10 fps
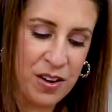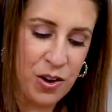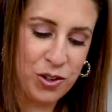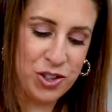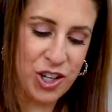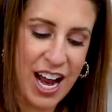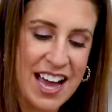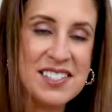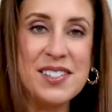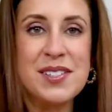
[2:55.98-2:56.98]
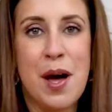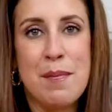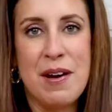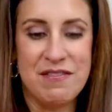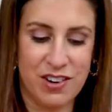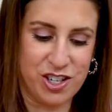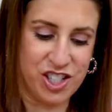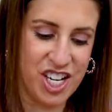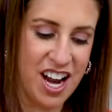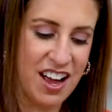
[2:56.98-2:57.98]
culture has some
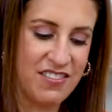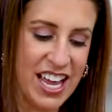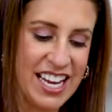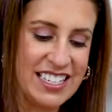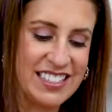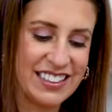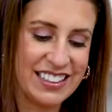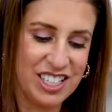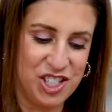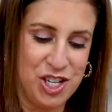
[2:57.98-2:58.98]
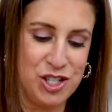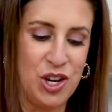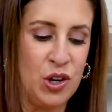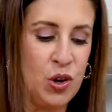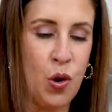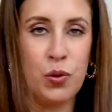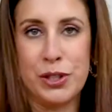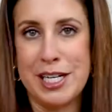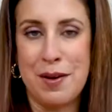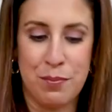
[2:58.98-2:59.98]
version of a delicious
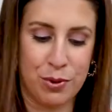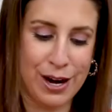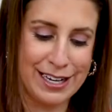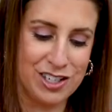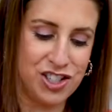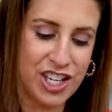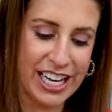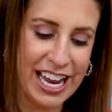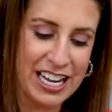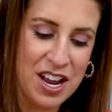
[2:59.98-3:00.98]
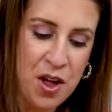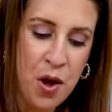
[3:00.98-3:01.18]
golden breaded chicken,